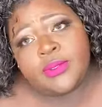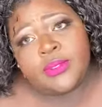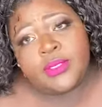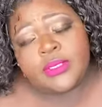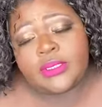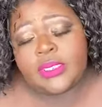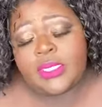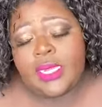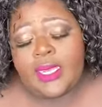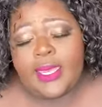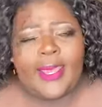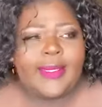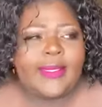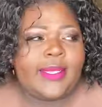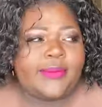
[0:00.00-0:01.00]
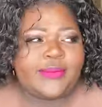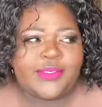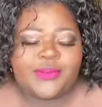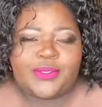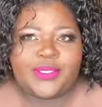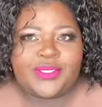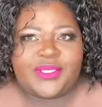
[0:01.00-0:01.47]
it's a lot. I love
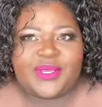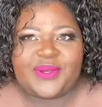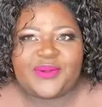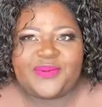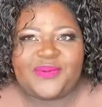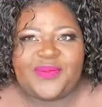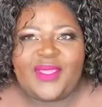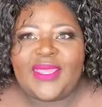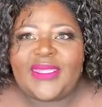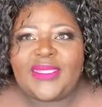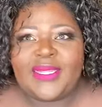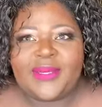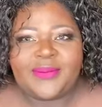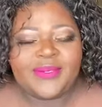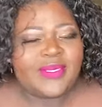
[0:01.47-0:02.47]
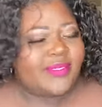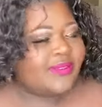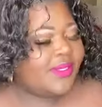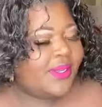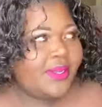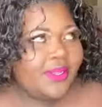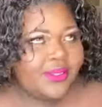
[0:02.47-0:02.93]
doing it though. I love it.
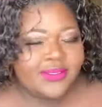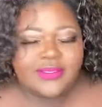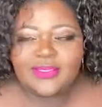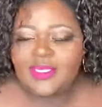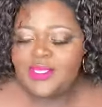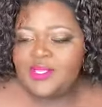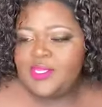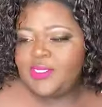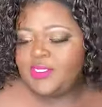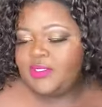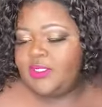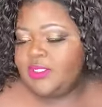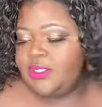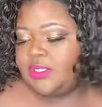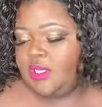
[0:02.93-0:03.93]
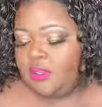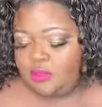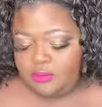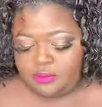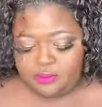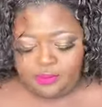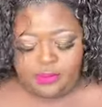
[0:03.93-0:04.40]
Oh, so listen,
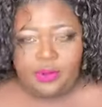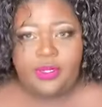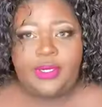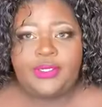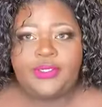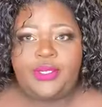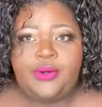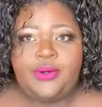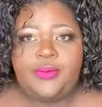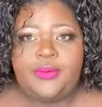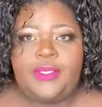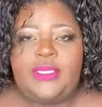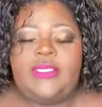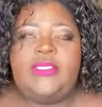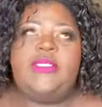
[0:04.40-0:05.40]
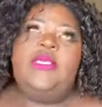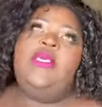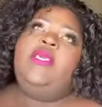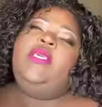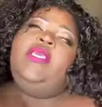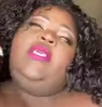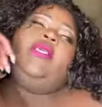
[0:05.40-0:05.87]
y'all, we're on our third piece.
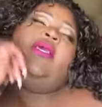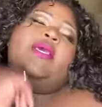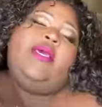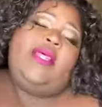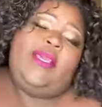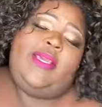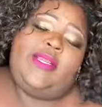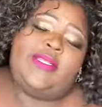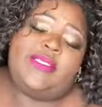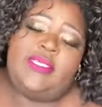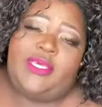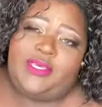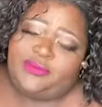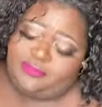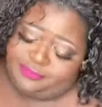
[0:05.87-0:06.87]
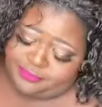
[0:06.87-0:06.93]
I got to say,